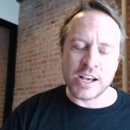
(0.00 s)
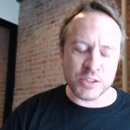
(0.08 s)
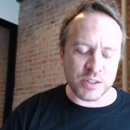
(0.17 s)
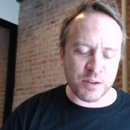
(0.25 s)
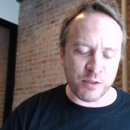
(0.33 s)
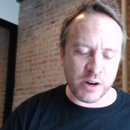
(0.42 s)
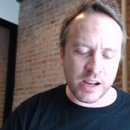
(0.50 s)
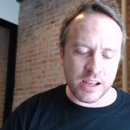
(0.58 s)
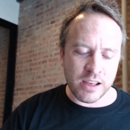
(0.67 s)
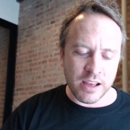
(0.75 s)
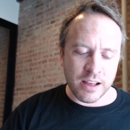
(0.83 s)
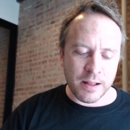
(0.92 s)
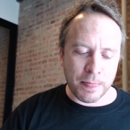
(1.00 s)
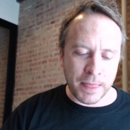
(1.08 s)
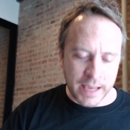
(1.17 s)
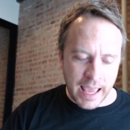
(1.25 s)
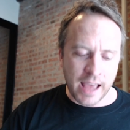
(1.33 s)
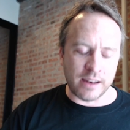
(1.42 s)
So it's a very,
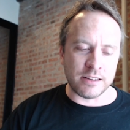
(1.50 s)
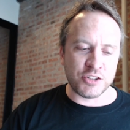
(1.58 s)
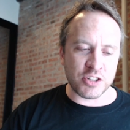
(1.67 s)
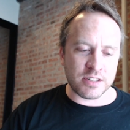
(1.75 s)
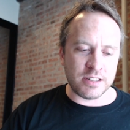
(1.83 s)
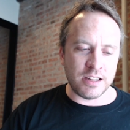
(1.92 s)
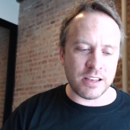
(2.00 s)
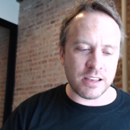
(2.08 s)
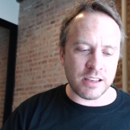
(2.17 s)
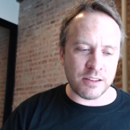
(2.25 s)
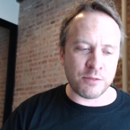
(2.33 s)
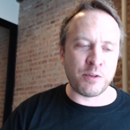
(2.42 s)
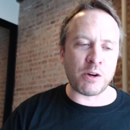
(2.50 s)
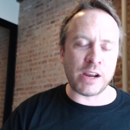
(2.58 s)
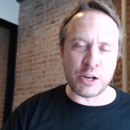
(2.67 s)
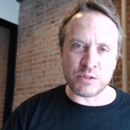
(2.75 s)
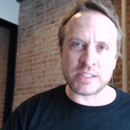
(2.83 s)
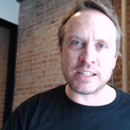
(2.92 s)
again, just uh,
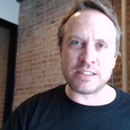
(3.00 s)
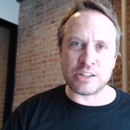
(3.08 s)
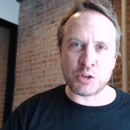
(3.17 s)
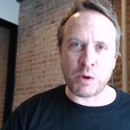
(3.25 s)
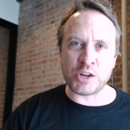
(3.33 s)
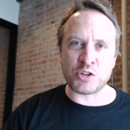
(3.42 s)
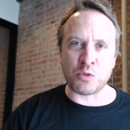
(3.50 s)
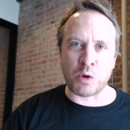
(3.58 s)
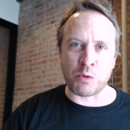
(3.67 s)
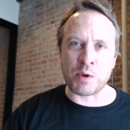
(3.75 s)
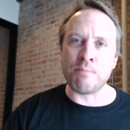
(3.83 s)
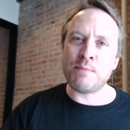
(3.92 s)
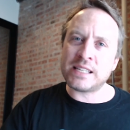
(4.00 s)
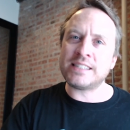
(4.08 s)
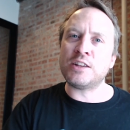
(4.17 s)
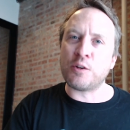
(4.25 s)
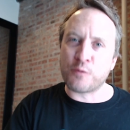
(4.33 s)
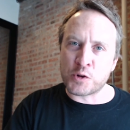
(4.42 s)
very interesting situation where we
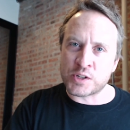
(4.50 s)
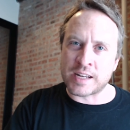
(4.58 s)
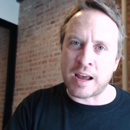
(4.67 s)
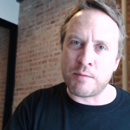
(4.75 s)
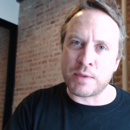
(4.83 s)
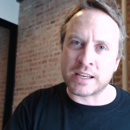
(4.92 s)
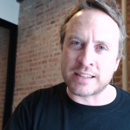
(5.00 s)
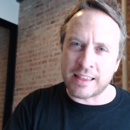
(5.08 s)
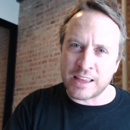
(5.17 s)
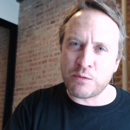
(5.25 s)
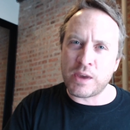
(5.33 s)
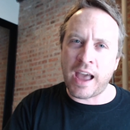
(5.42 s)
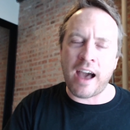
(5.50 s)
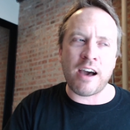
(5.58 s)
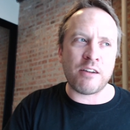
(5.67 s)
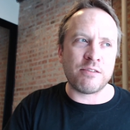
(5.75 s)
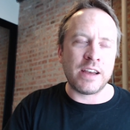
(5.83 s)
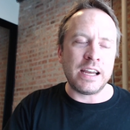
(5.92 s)
missed it the first time because I think we
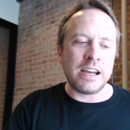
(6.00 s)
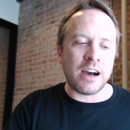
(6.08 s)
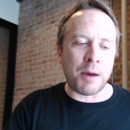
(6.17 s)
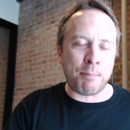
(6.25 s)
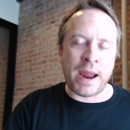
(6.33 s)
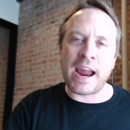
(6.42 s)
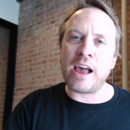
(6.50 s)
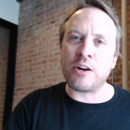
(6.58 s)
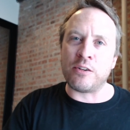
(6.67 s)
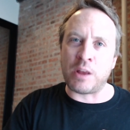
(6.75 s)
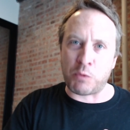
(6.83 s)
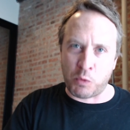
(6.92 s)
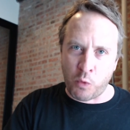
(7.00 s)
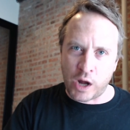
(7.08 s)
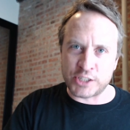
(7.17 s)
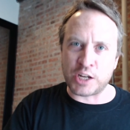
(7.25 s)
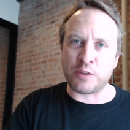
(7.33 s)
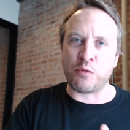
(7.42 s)
have a pattern that we're
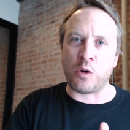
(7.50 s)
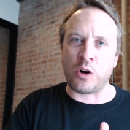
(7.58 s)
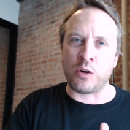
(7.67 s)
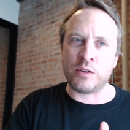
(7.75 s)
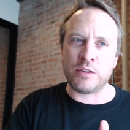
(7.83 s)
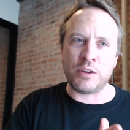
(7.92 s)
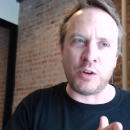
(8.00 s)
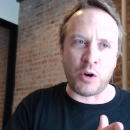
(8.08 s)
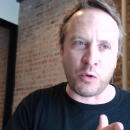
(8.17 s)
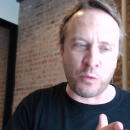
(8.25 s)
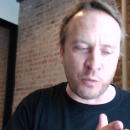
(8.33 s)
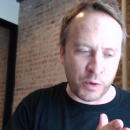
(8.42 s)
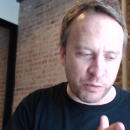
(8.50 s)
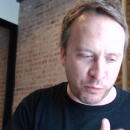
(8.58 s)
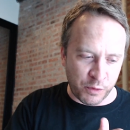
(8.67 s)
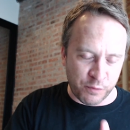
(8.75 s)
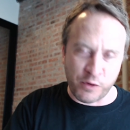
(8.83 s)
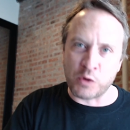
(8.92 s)
watching for, you know, with,
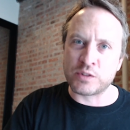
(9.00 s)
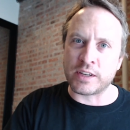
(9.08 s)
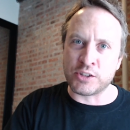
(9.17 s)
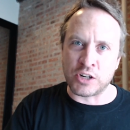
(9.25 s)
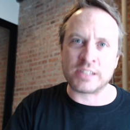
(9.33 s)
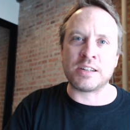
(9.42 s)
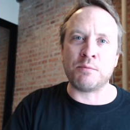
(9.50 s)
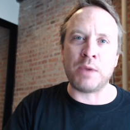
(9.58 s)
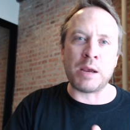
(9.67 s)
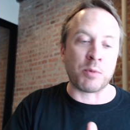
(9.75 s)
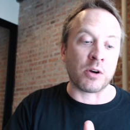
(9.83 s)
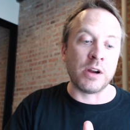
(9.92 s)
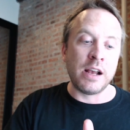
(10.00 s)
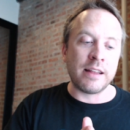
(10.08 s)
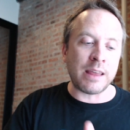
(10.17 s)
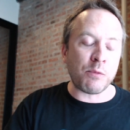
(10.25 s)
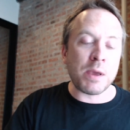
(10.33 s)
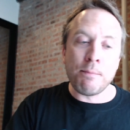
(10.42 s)
with folks like Justin Bieber,
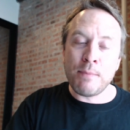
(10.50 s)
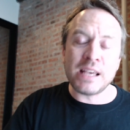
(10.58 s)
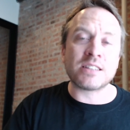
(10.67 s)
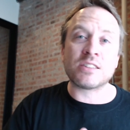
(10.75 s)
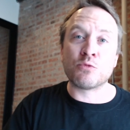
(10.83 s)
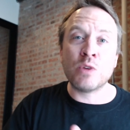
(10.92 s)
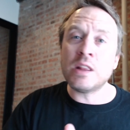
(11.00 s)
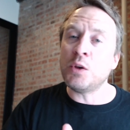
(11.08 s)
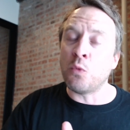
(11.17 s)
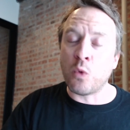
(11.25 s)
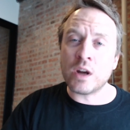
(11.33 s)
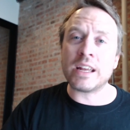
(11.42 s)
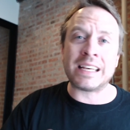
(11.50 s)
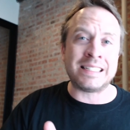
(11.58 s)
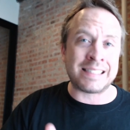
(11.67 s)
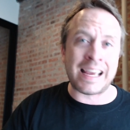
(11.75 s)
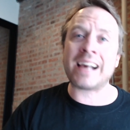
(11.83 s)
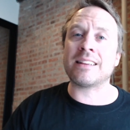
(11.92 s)
that we miss really what
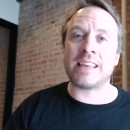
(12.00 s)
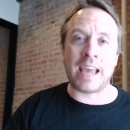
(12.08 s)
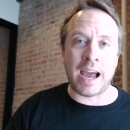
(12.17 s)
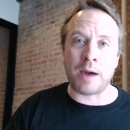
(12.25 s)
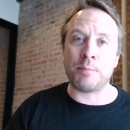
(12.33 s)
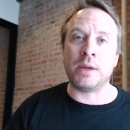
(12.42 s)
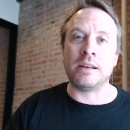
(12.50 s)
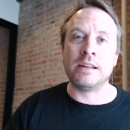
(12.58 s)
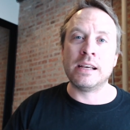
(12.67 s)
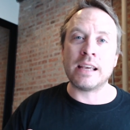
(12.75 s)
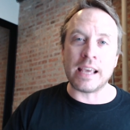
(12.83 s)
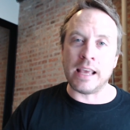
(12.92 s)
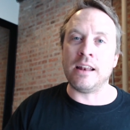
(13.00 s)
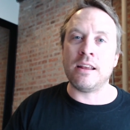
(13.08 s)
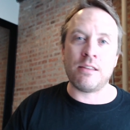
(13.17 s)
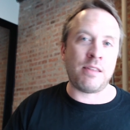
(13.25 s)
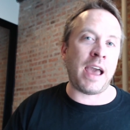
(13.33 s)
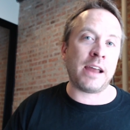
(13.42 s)
exactly happened
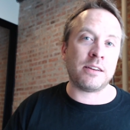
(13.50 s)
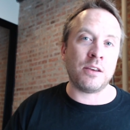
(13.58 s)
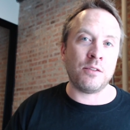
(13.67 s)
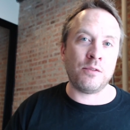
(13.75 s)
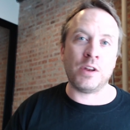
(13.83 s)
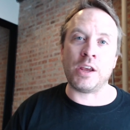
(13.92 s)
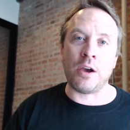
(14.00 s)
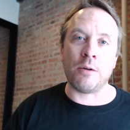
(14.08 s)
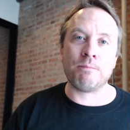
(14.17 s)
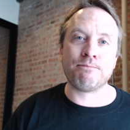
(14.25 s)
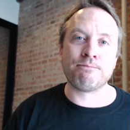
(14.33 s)
in that video.